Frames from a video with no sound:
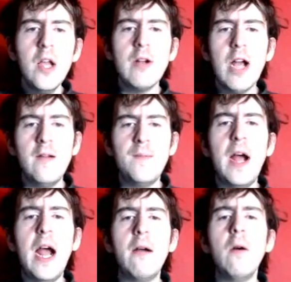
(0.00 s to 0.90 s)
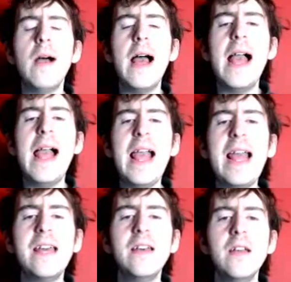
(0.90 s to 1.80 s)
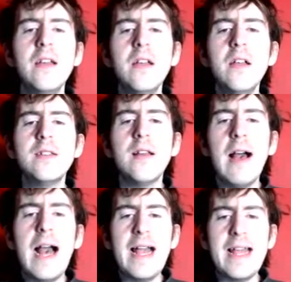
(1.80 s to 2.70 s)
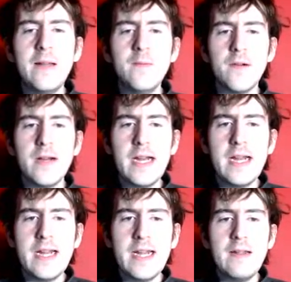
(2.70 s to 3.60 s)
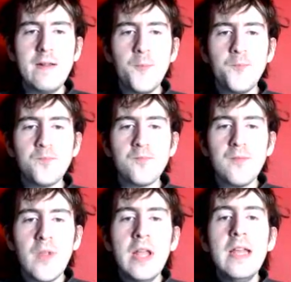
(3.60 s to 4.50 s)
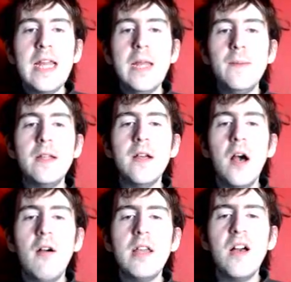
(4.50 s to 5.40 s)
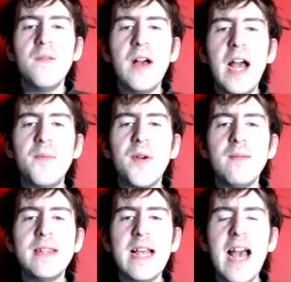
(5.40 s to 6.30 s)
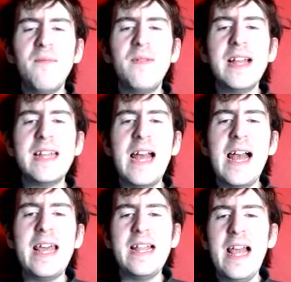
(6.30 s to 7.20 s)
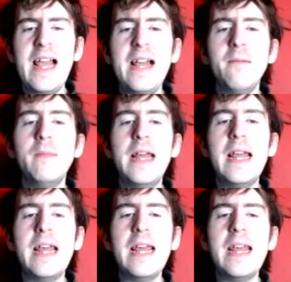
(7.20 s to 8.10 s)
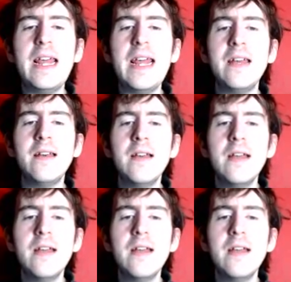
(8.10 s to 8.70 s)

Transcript: Run far away so I can breathe, even though you're far from suffocating me.